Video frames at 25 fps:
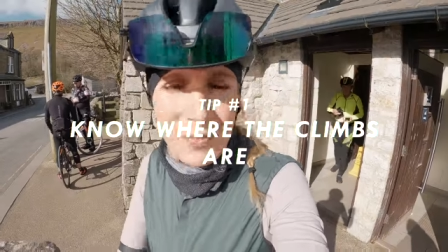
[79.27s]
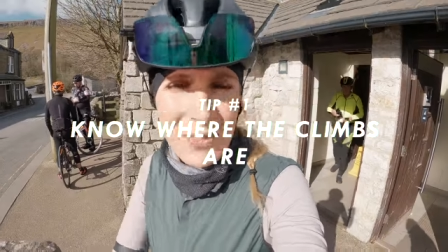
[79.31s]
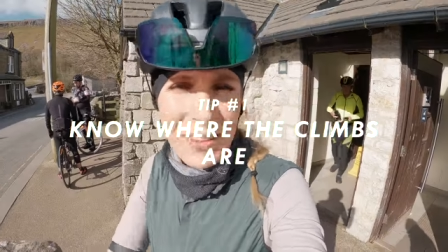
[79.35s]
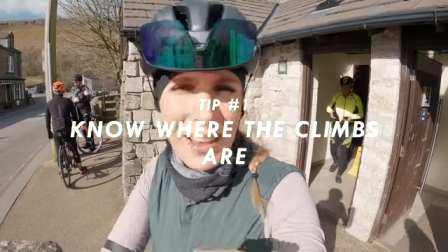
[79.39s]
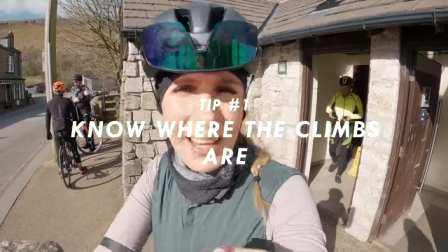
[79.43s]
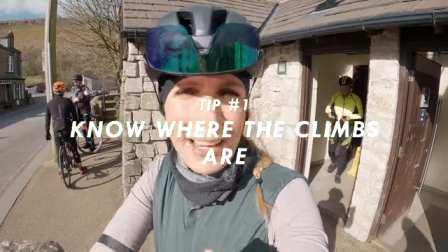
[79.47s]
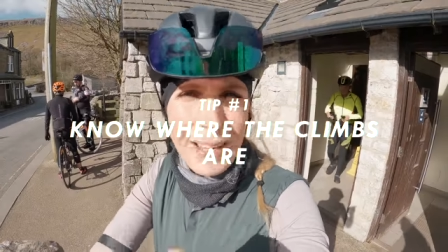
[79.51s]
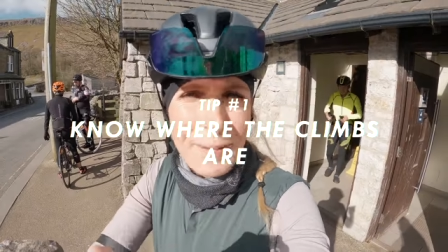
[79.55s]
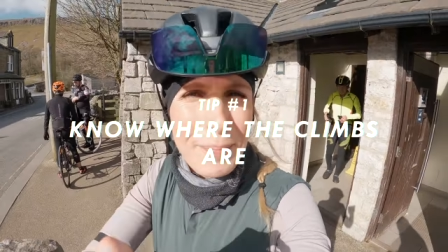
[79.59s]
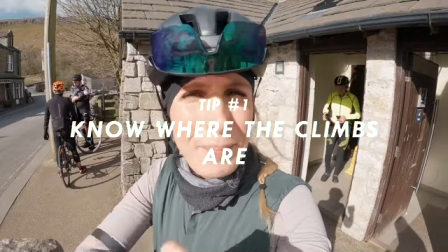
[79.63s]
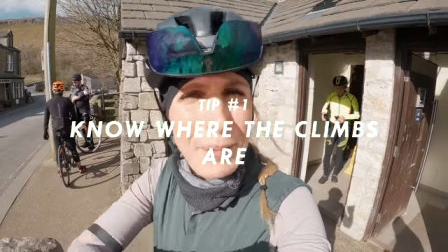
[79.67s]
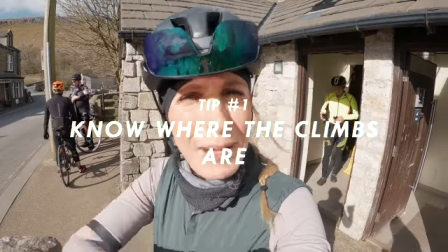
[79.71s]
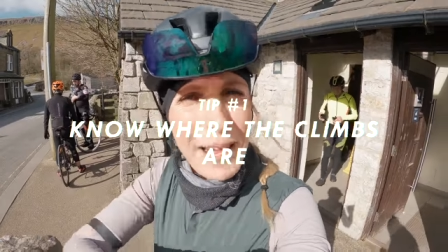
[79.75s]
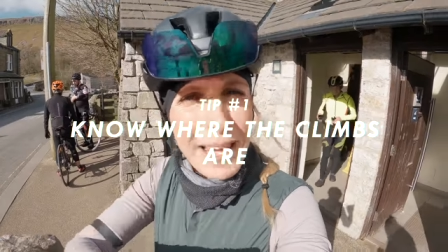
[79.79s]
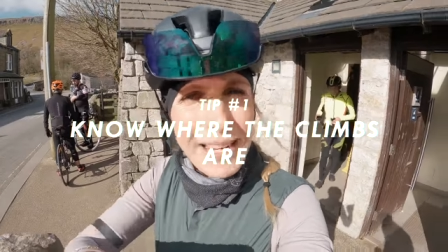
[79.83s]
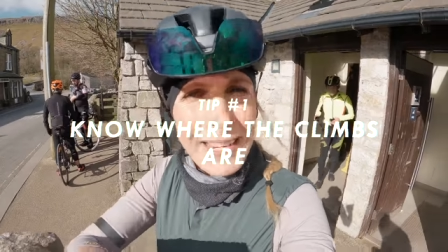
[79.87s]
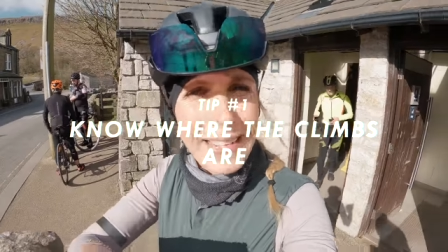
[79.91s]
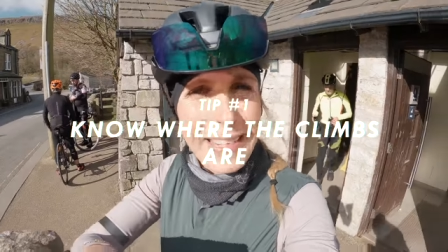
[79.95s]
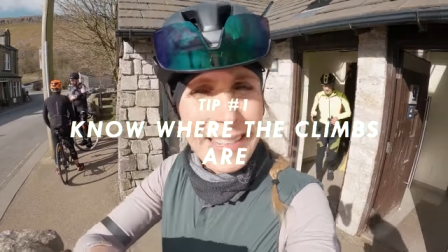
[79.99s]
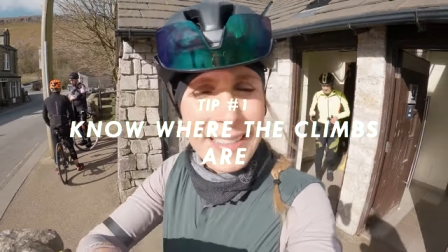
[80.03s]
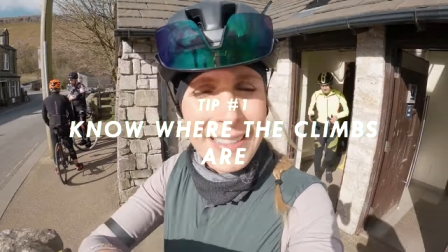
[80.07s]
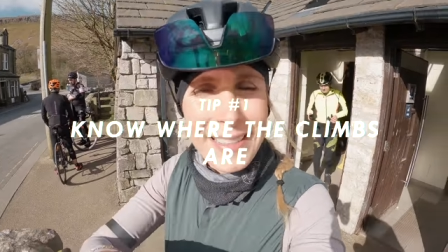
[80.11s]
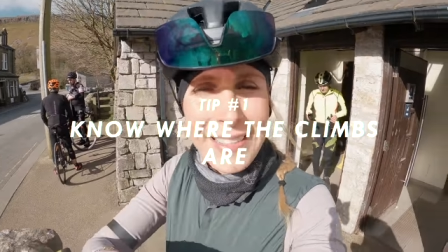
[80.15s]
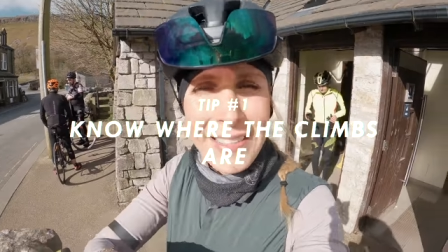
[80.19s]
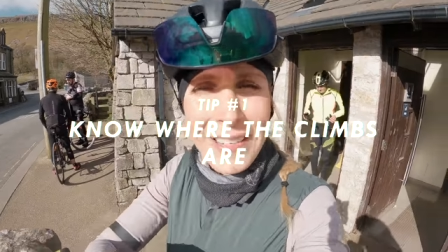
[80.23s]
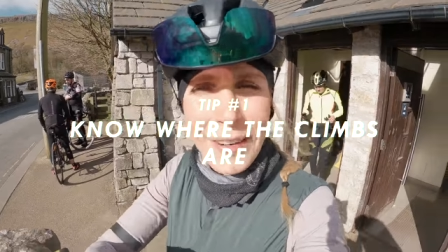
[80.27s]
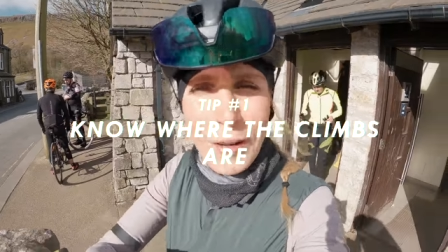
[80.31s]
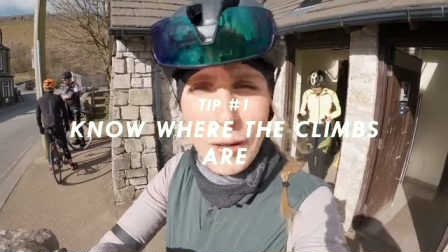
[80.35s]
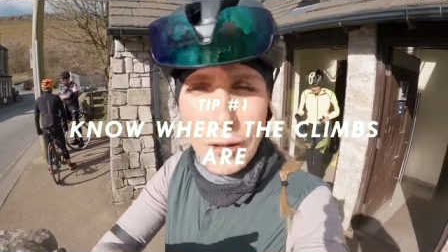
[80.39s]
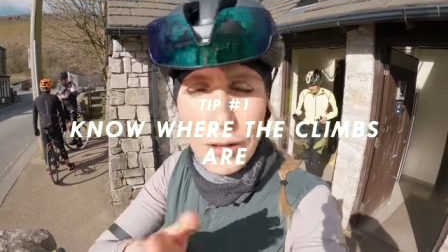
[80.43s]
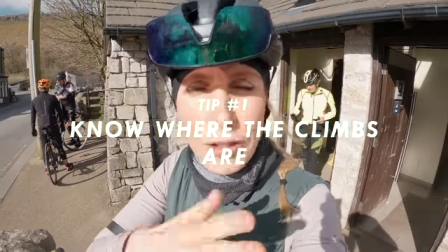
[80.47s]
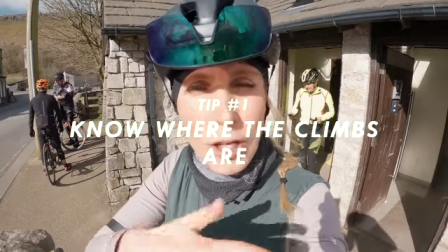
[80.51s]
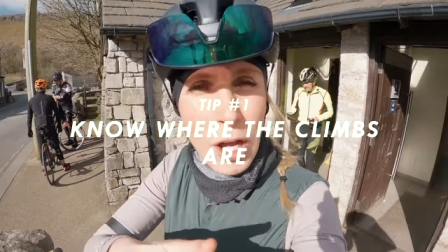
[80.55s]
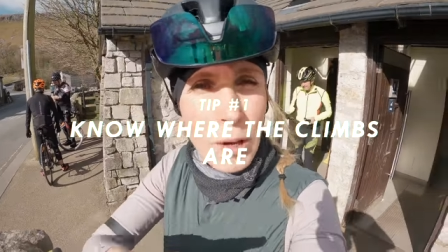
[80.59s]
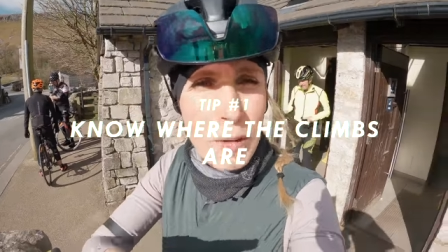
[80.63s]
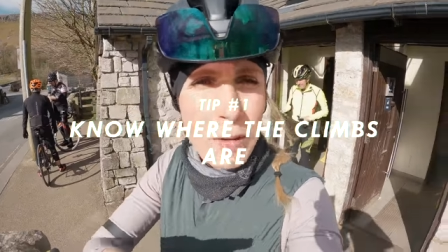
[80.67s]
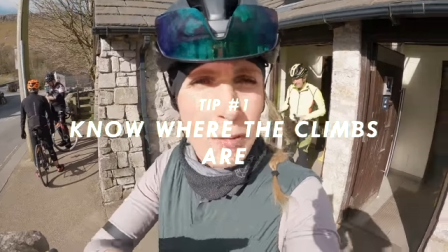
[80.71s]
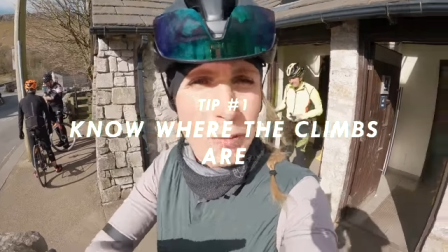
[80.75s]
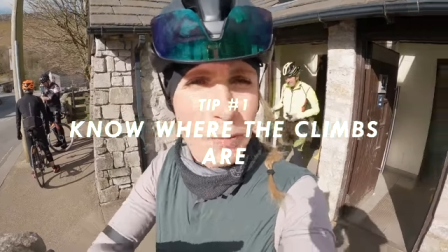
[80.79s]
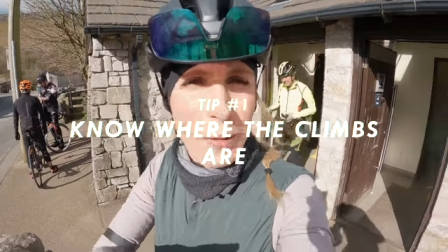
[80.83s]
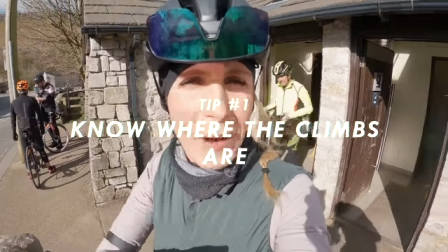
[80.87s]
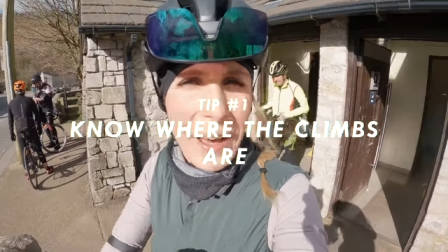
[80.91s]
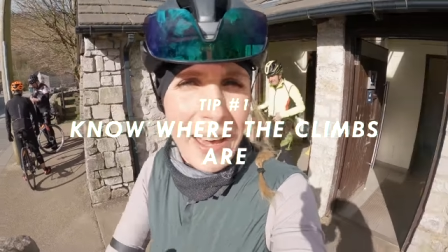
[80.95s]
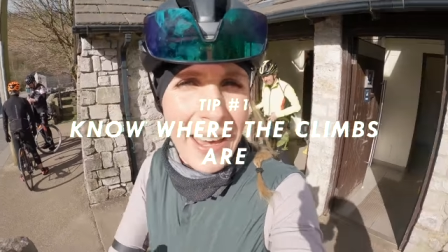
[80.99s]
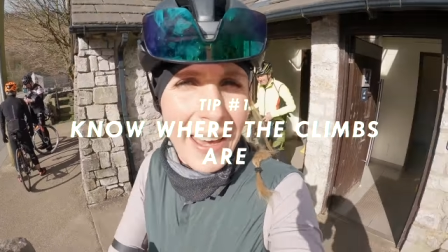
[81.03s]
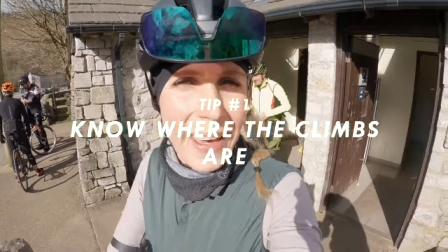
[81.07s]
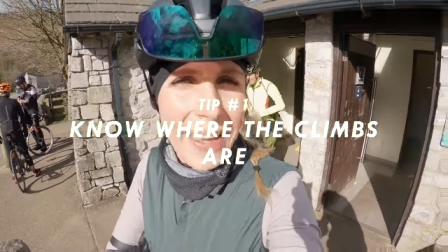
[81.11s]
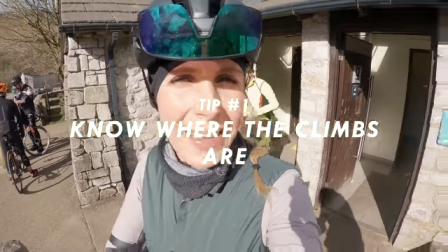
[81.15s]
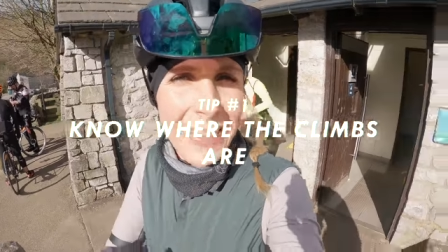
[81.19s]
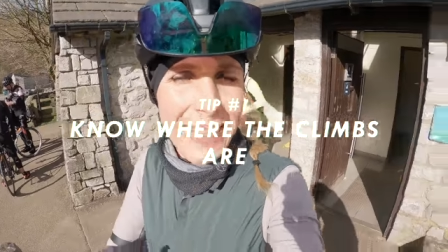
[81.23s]
like planning or knowing
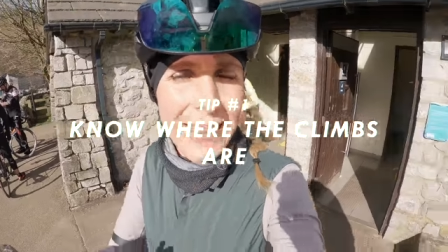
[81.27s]
where